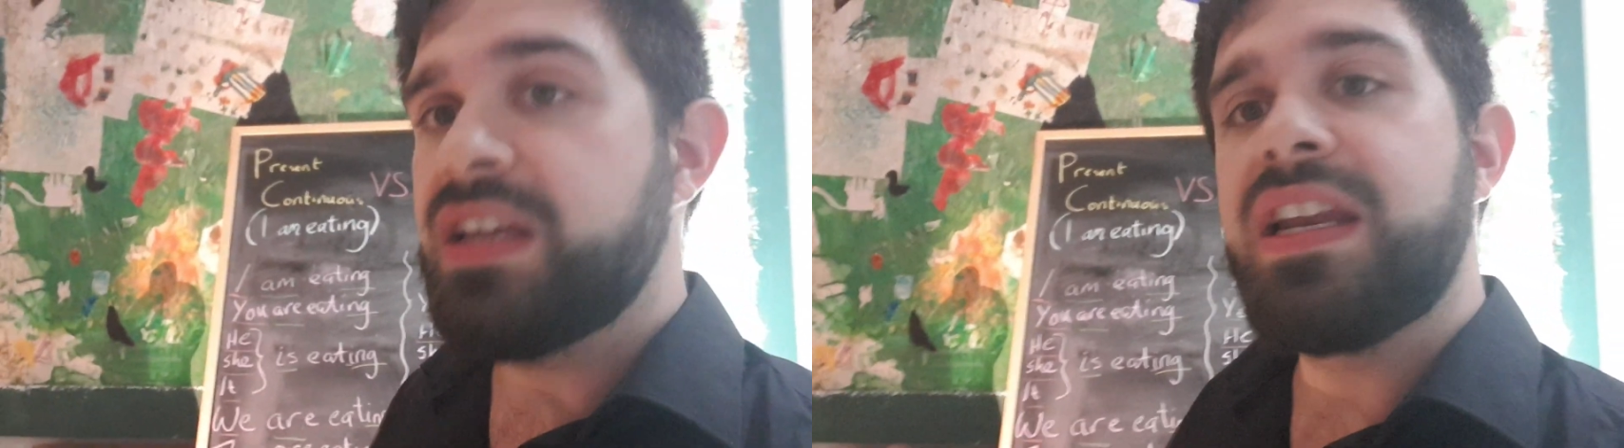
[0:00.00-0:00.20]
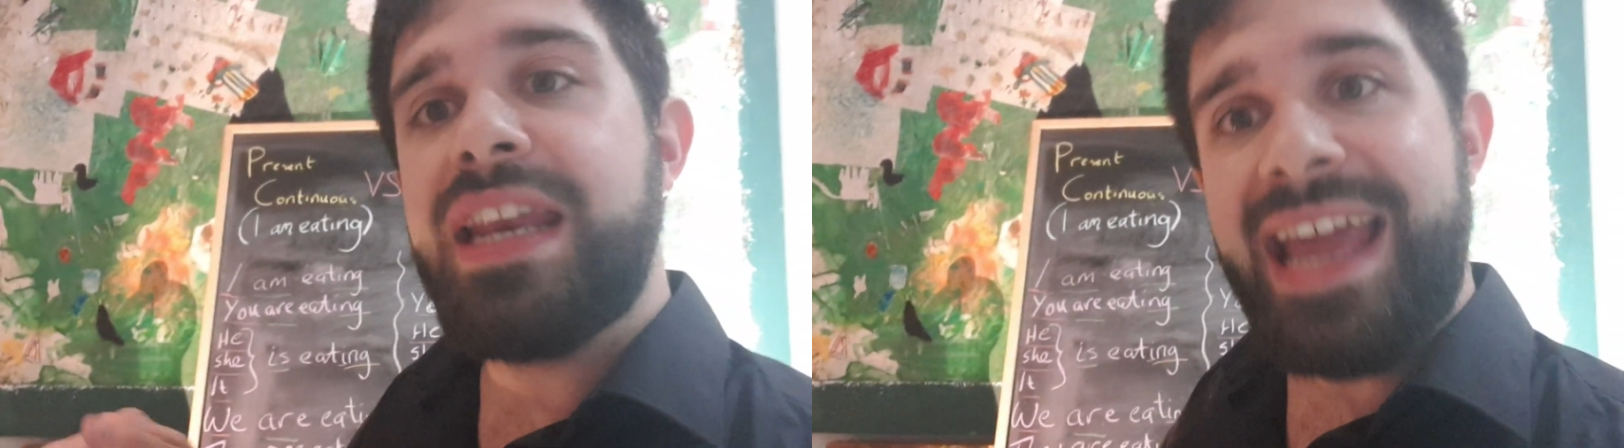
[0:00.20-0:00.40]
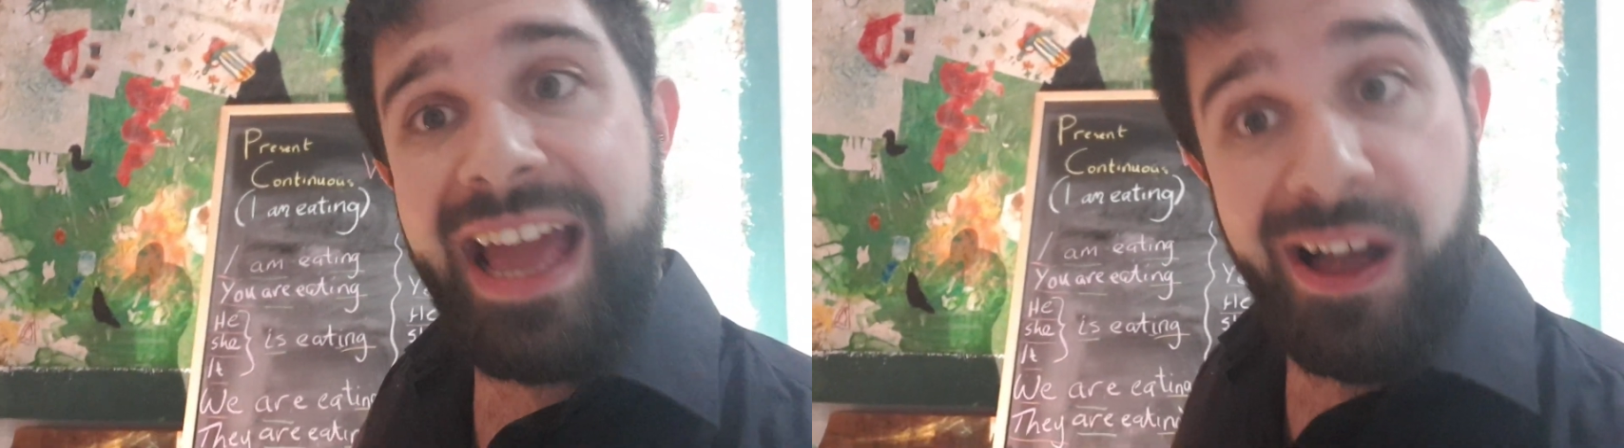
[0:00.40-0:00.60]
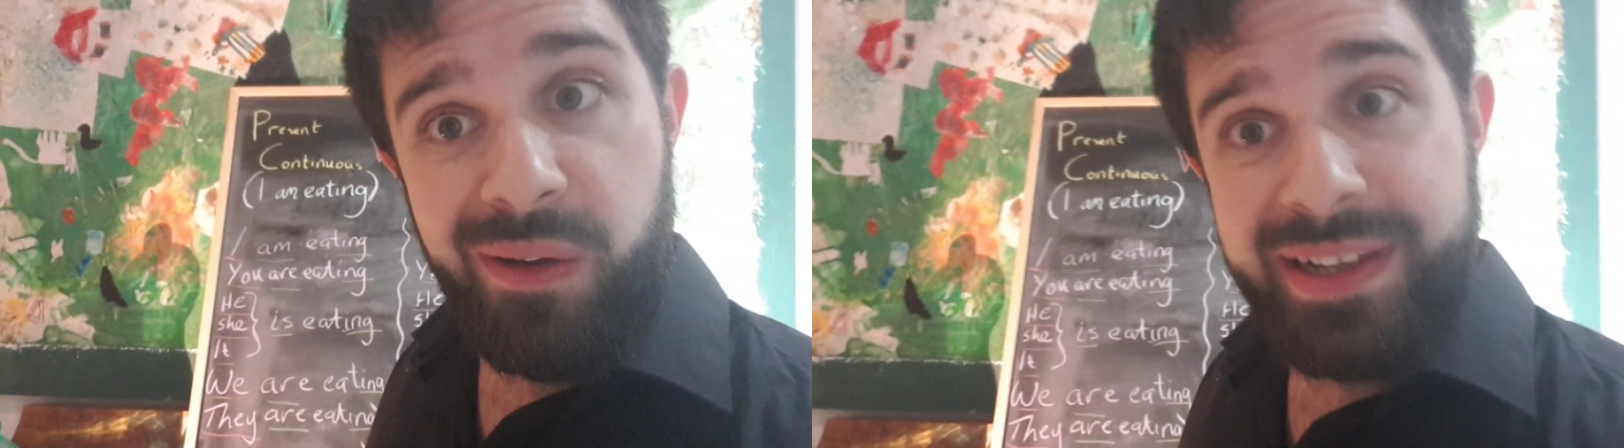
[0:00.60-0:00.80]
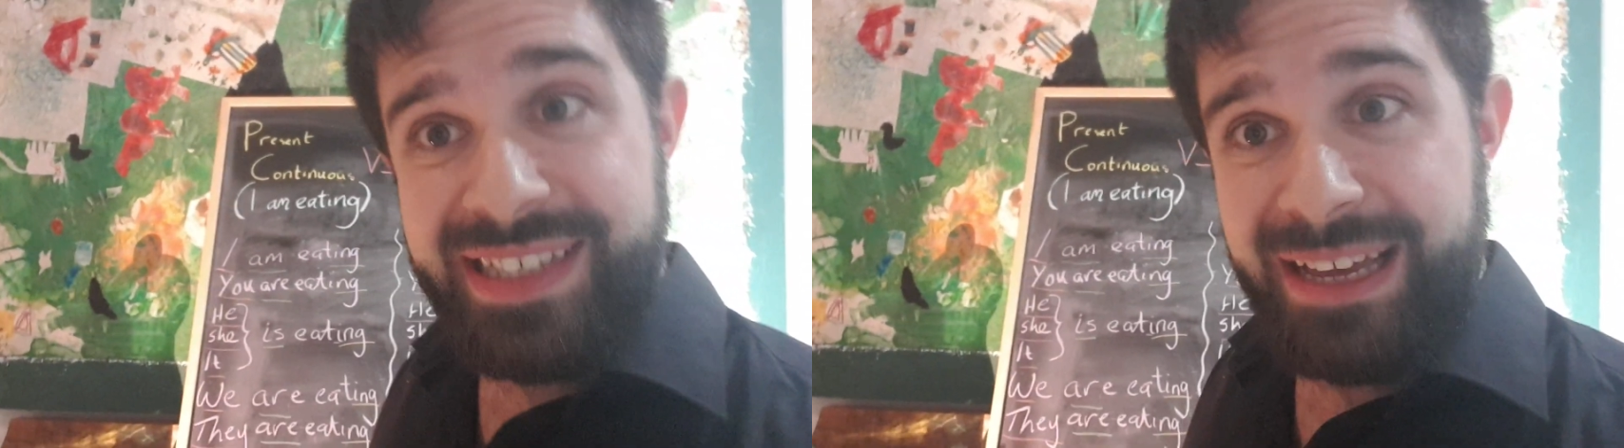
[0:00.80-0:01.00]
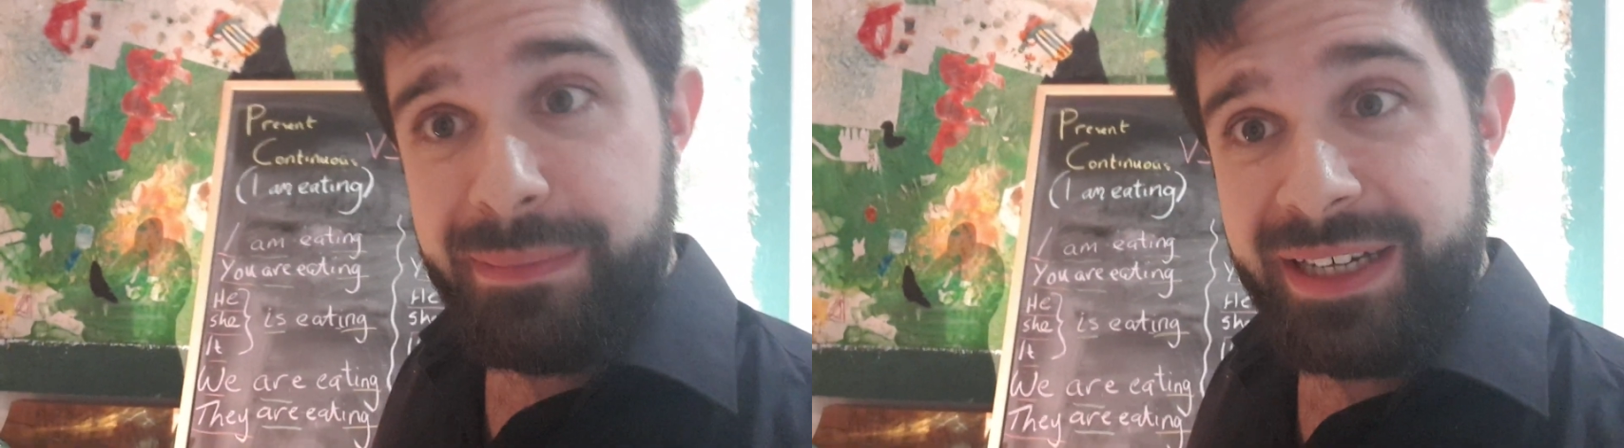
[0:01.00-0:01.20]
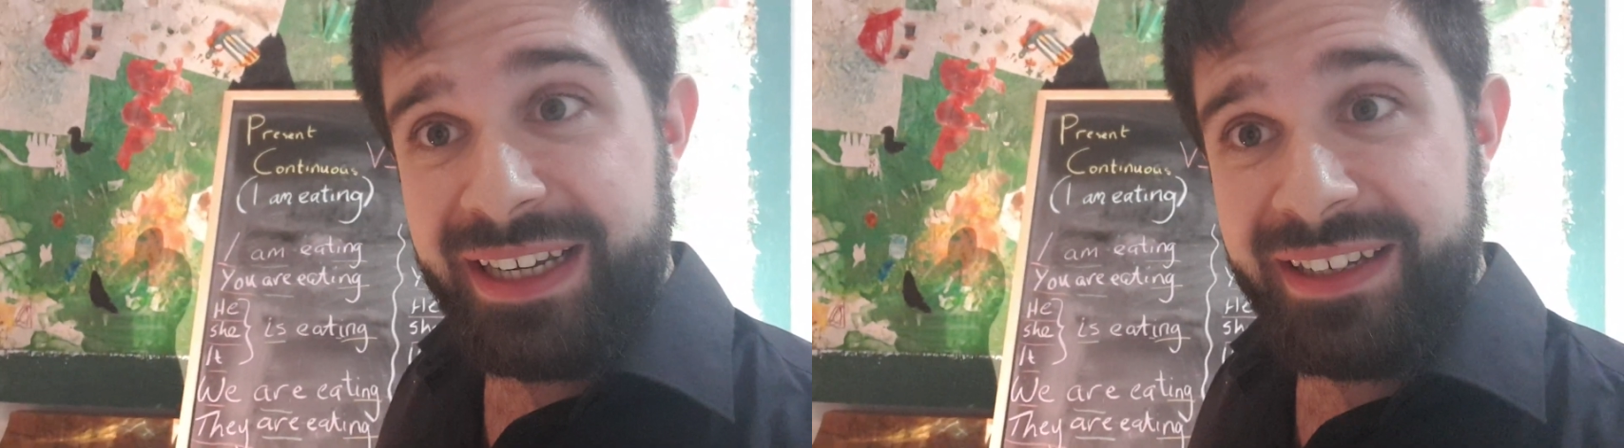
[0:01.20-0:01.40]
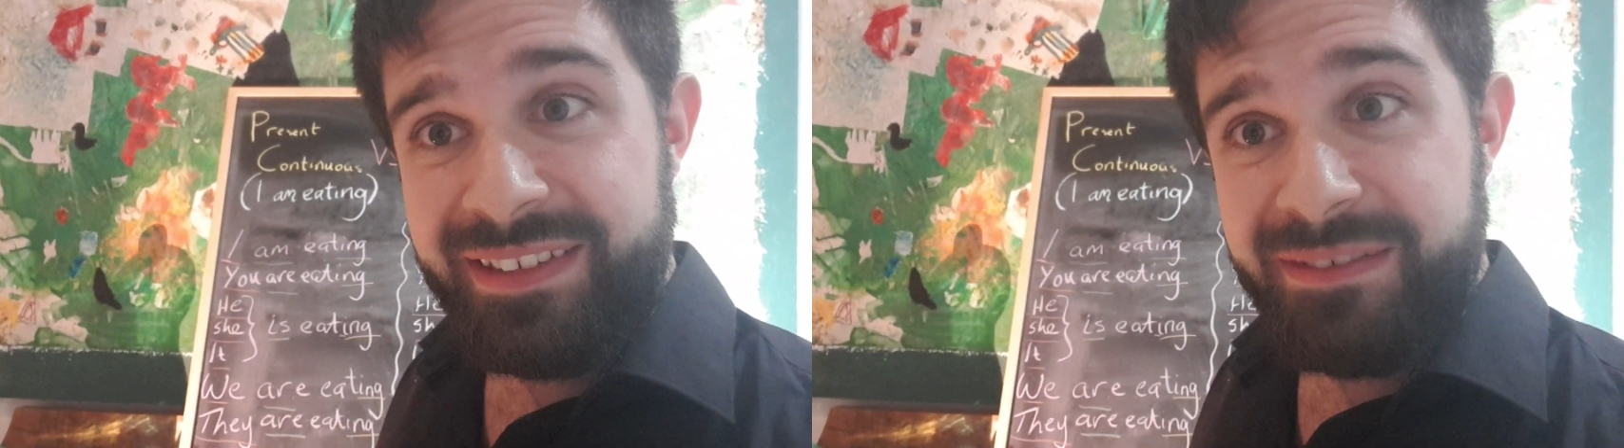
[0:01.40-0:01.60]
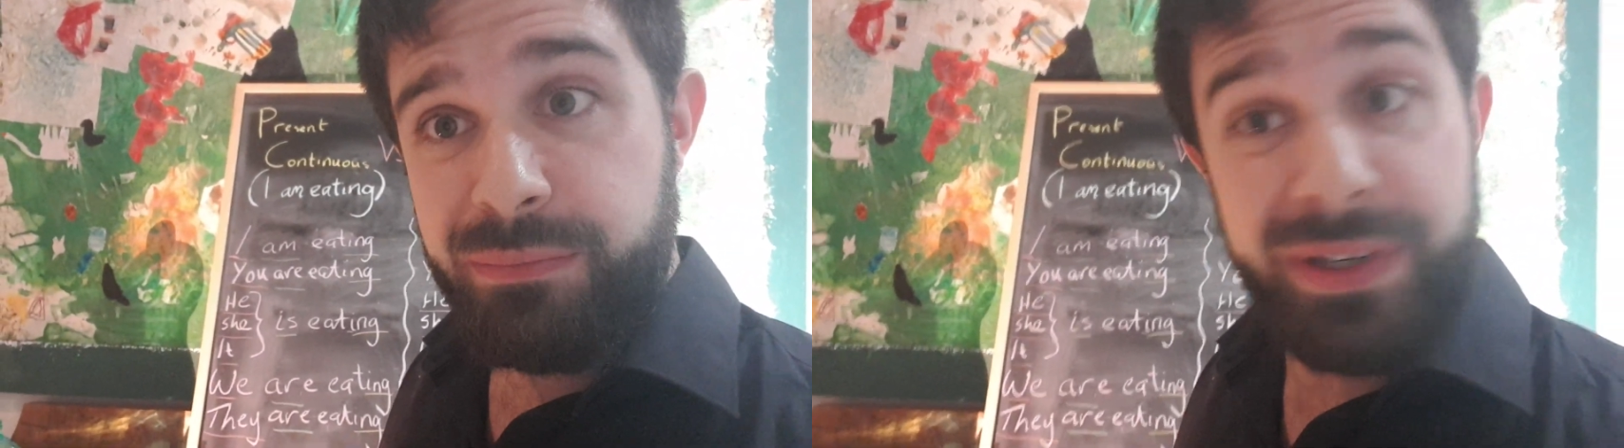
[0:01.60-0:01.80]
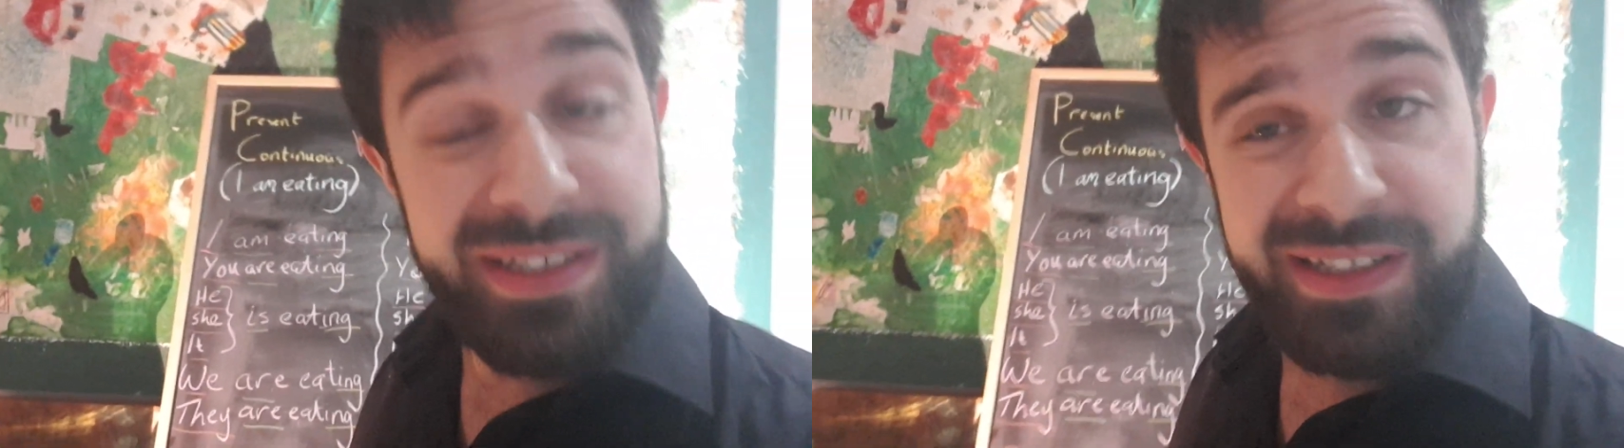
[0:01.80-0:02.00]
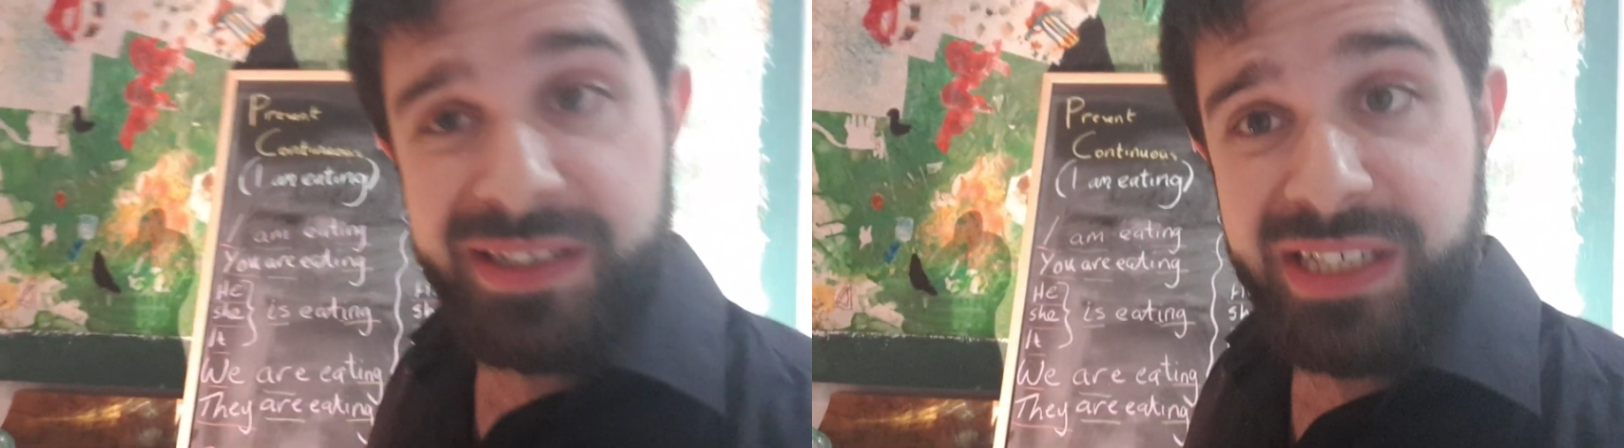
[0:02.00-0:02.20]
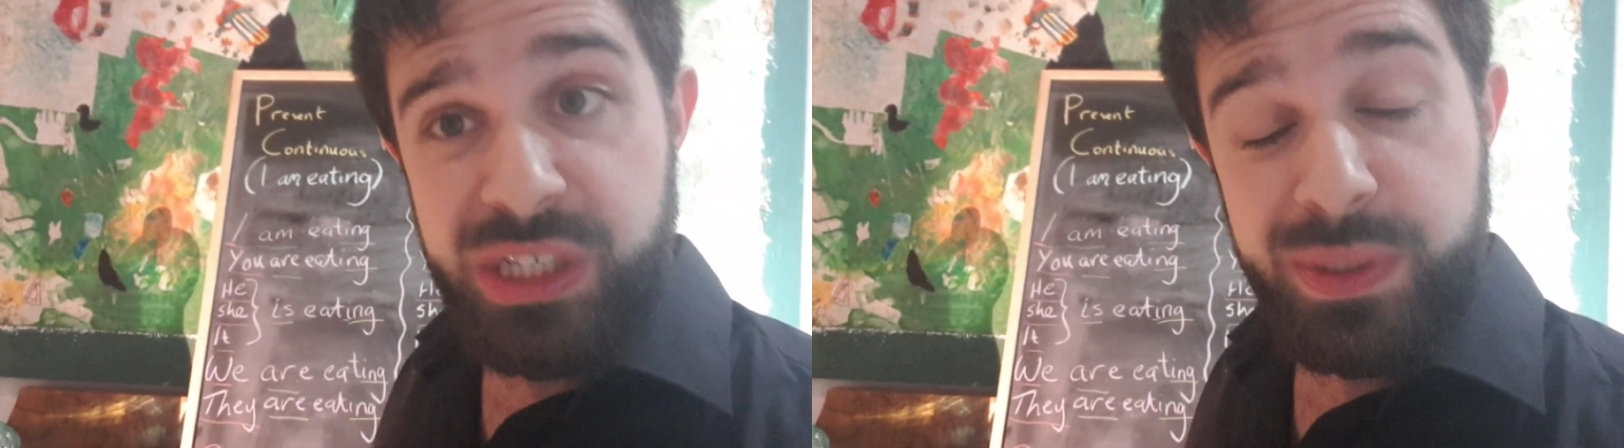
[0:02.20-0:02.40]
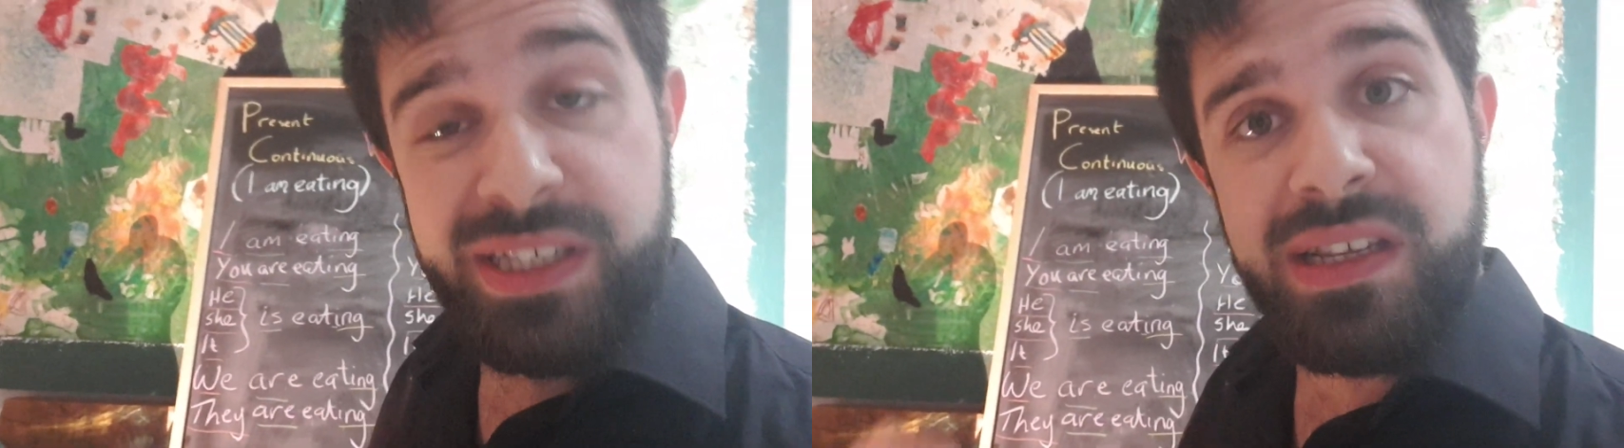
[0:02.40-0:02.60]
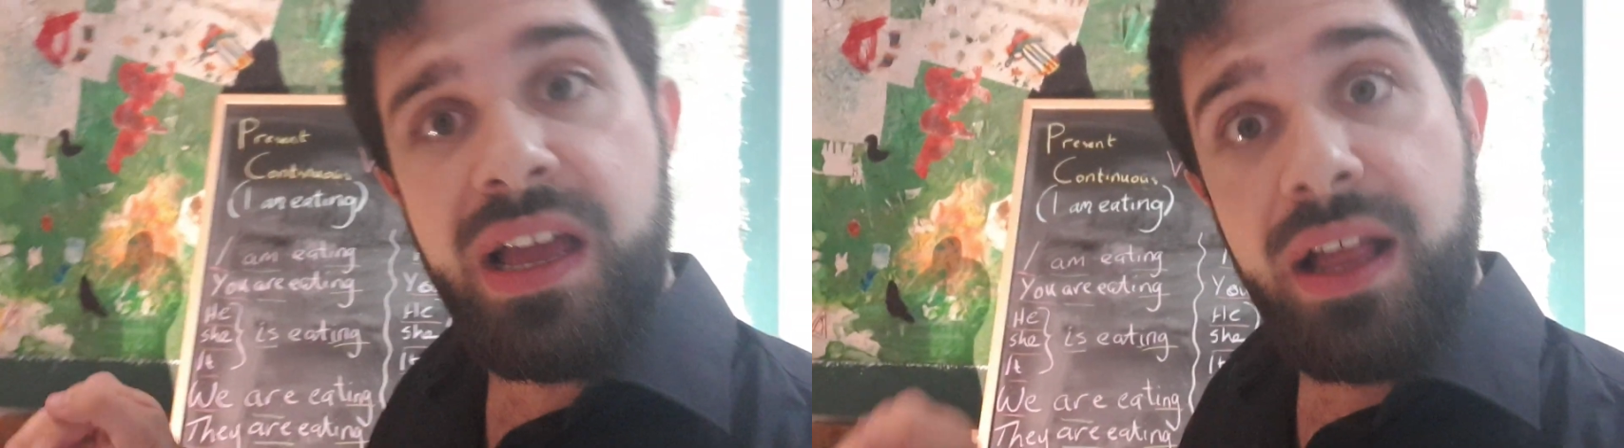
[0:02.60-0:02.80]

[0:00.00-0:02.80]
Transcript: now it's happening. Present continuous,